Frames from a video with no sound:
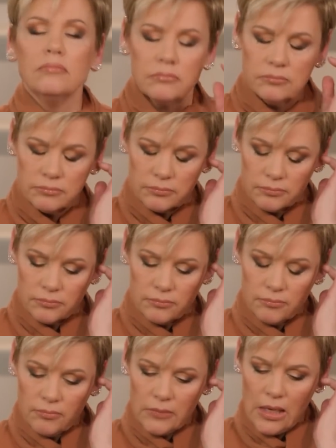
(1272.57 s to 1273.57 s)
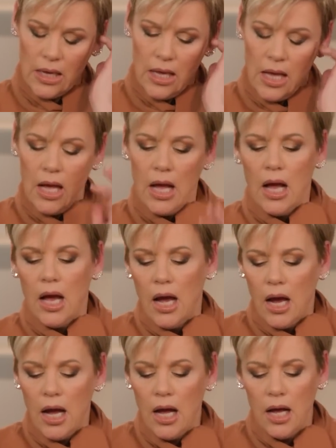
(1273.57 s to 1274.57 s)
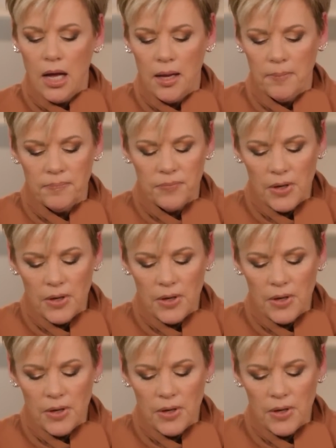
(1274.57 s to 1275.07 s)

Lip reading: Yeah. Mm-hmm.